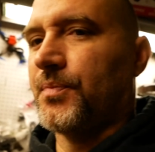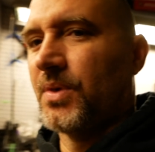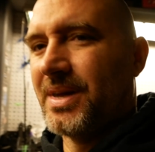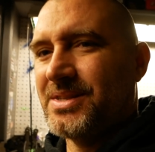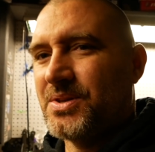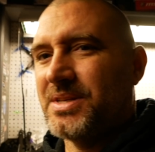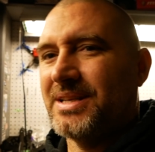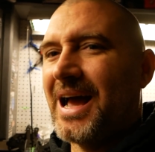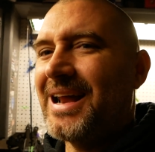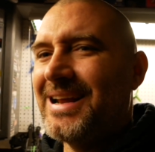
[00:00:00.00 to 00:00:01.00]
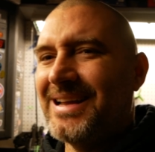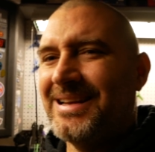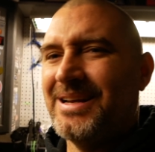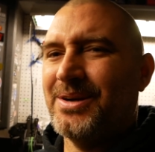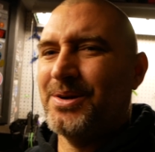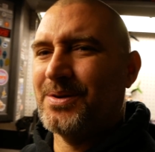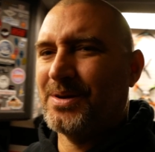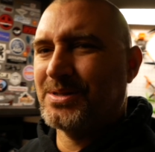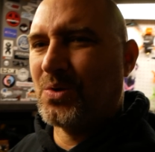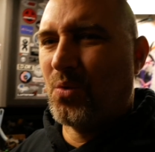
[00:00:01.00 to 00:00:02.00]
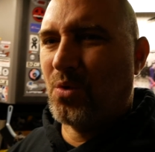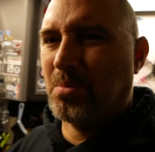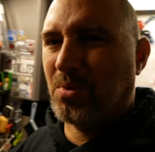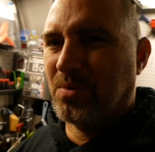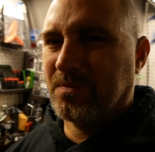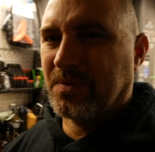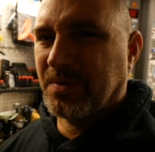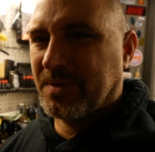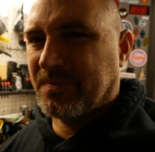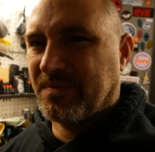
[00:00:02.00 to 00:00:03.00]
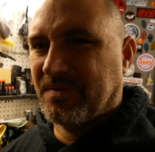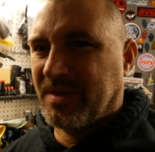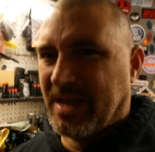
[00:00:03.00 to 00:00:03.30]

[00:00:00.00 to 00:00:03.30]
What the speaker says: Okay, so the lighting in here is horrible for the